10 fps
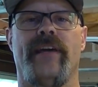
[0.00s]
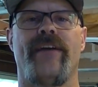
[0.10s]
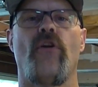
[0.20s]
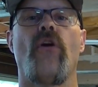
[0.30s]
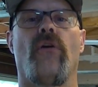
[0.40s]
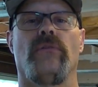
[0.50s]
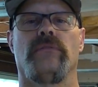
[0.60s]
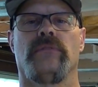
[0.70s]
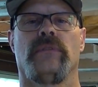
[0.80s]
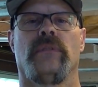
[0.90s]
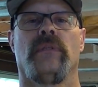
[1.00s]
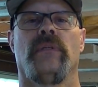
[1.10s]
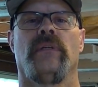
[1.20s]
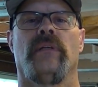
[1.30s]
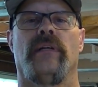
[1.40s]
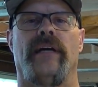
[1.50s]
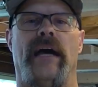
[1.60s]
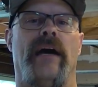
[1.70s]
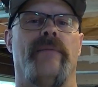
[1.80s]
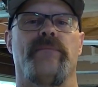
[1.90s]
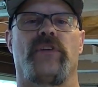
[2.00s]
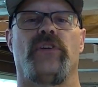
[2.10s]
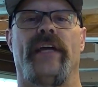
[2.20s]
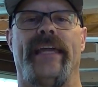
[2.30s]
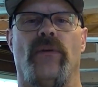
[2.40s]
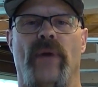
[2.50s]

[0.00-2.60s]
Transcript: at all. Could I get